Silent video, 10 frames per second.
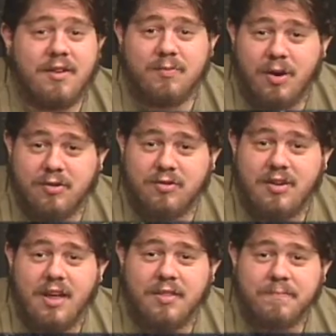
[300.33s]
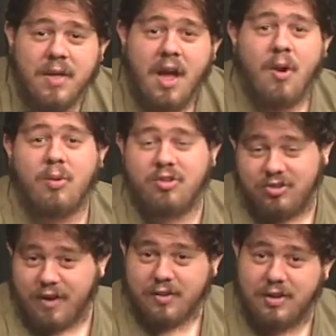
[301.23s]
his mother's death, which
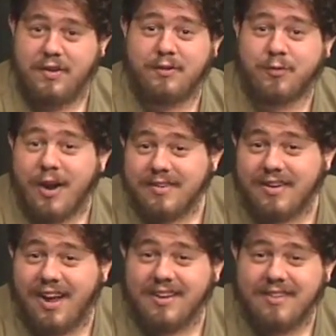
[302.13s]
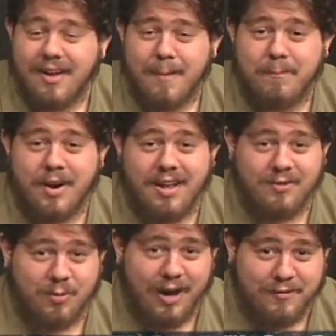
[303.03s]
several of his friends liked, but
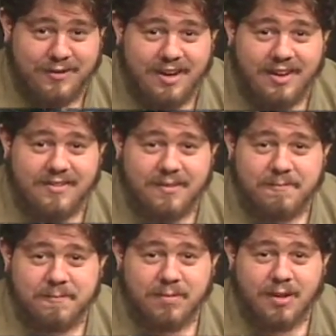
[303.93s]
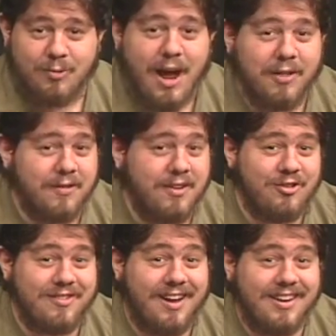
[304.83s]
his wife didn't. Rather than
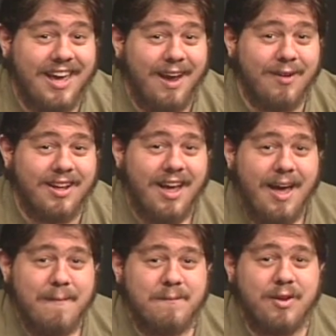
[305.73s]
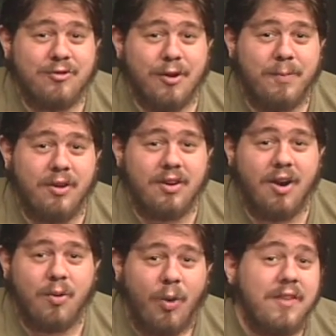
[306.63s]
just not caring, Mr.
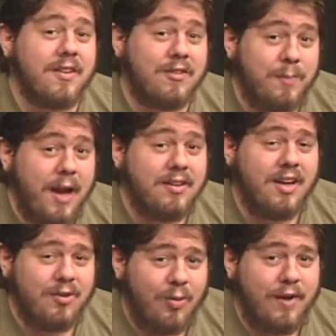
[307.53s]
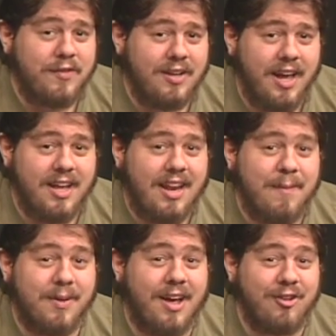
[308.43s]
Apolinar was expecting his wife to like it,
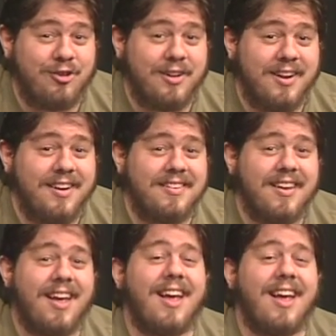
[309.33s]
and because she didn't,